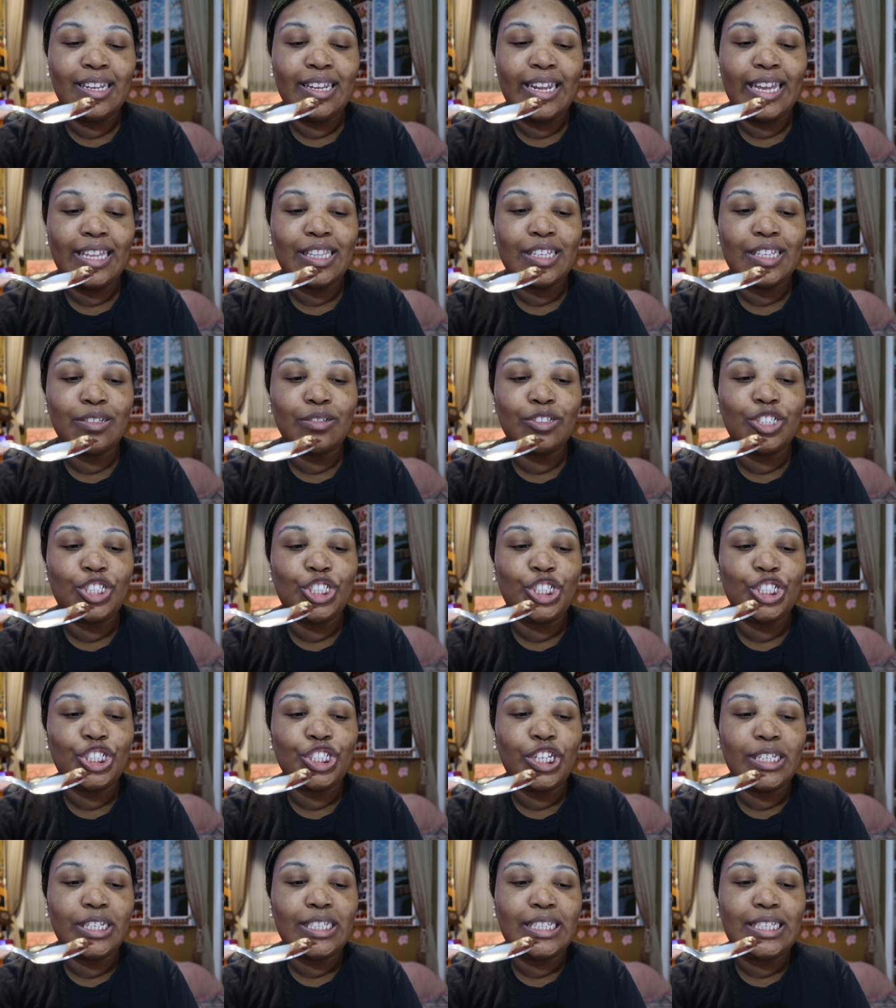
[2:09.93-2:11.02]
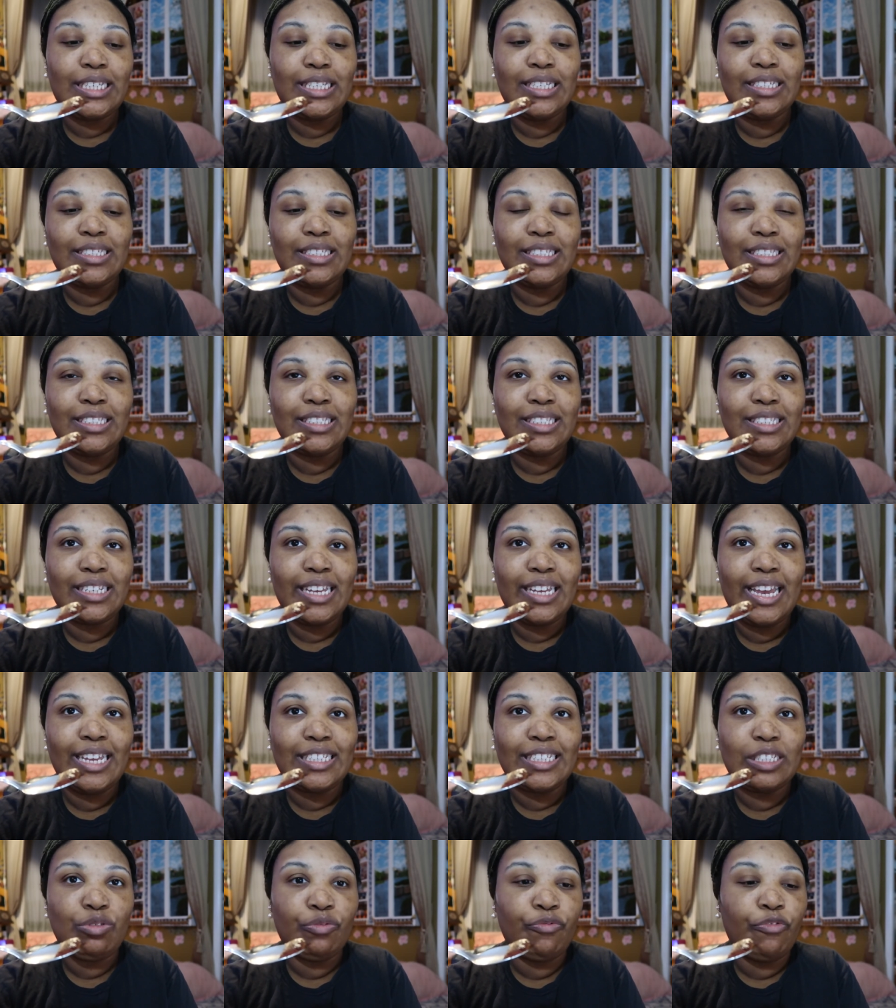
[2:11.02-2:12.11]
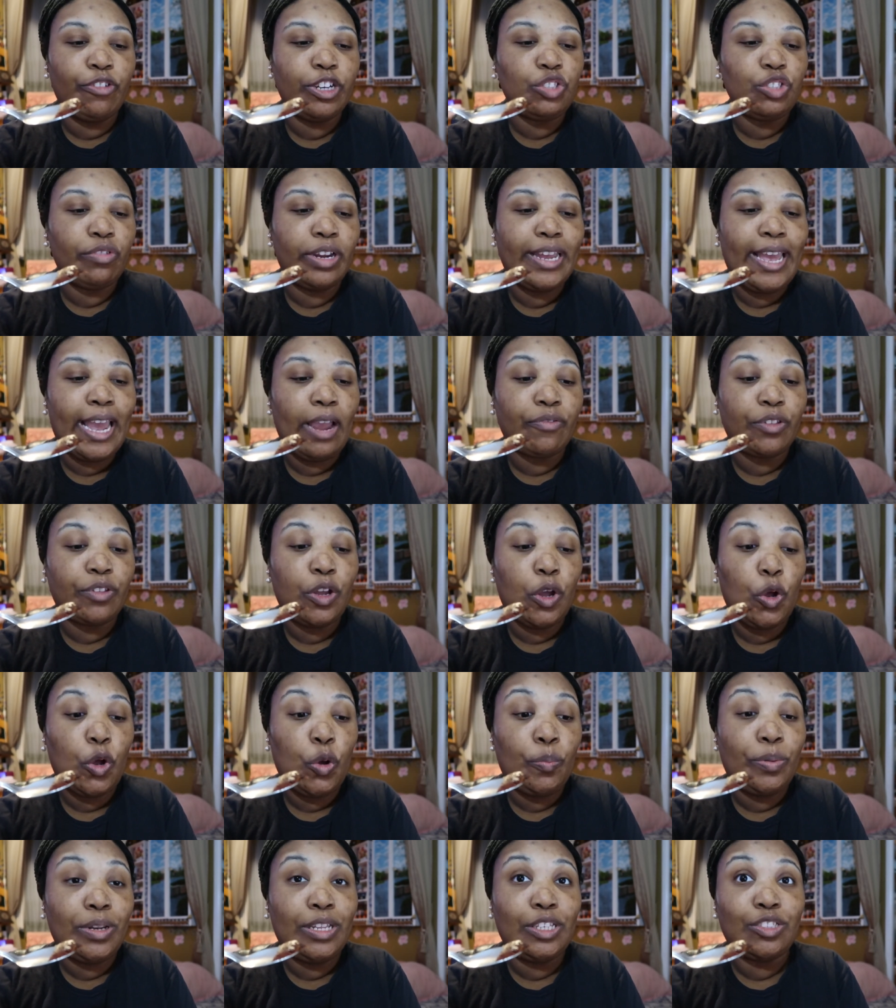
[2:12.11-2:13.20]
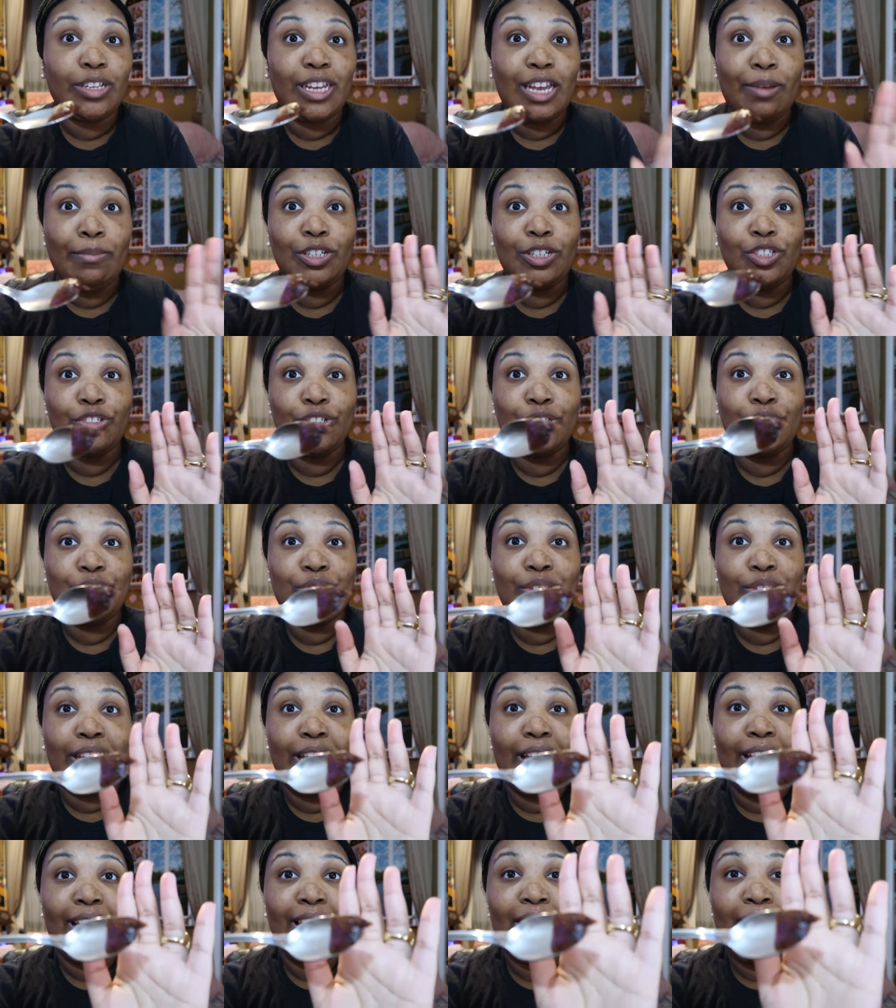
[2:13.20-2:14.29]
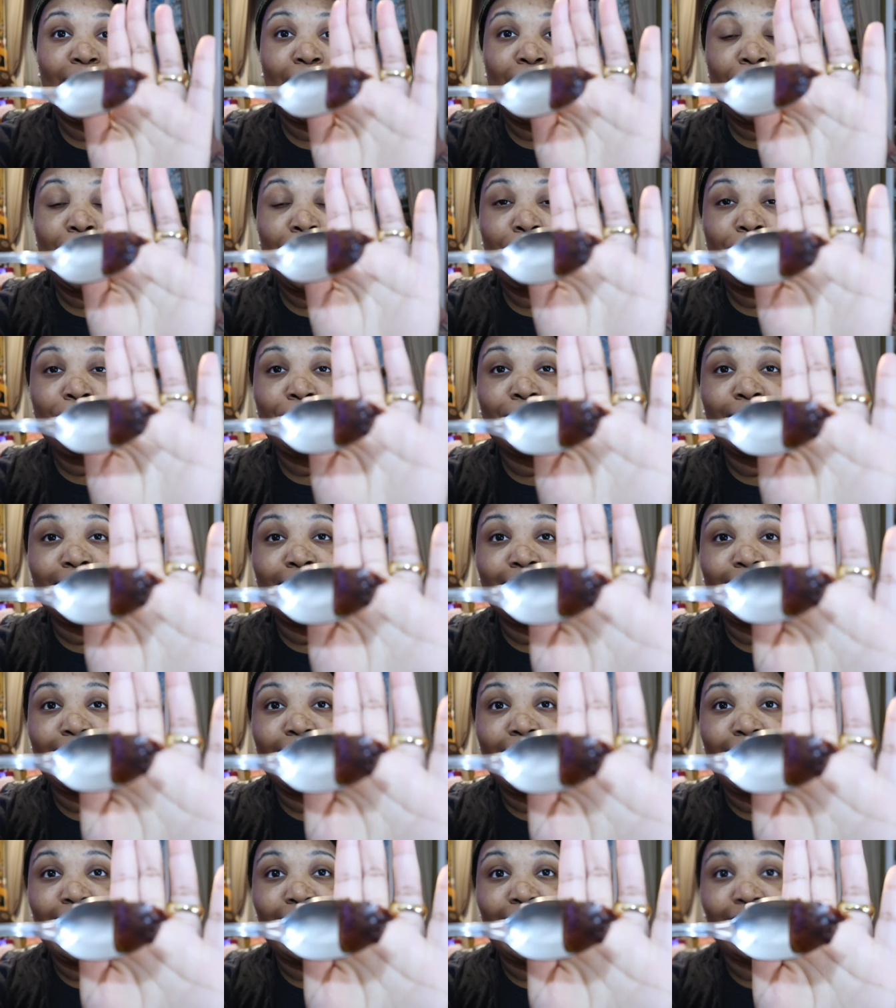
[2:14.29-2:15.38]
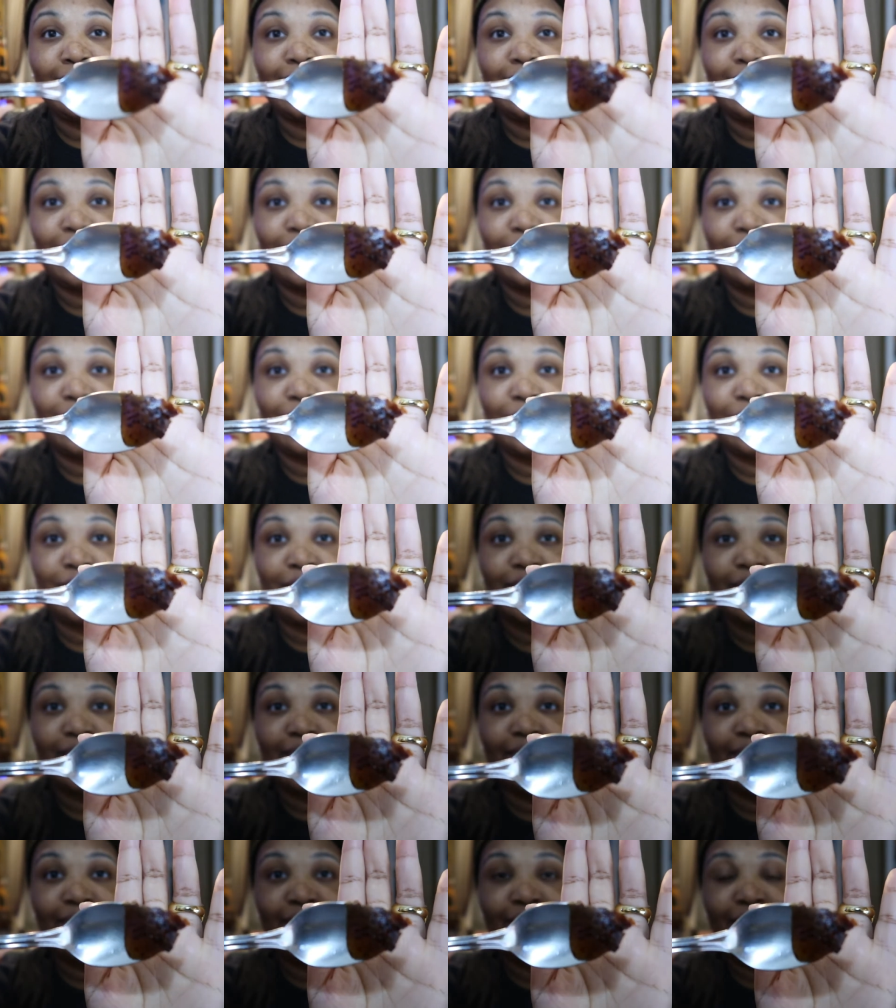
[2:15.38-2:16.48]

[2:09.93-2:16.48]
Like little chunkies. And it says refrigerate after opening, so I gotta make sure I do that. But yeah, let's take a look.